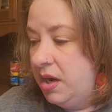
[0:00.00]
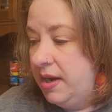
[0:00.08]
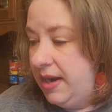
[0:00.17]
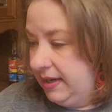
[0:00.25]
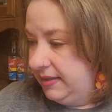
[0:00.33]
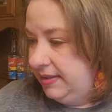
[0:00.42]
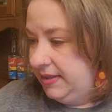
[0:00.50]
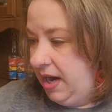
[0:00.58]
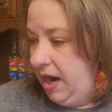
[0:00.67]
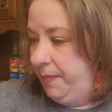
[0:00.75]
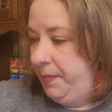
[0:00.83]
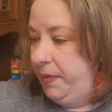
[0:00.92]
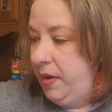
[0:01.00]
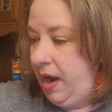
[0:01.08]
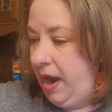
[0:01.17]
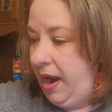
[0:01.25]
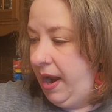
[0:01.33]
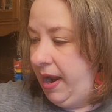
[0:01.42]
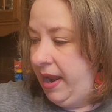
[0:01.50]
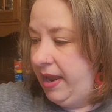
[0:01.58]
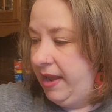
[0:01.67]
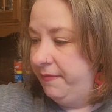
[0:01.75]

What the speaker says: Next up, I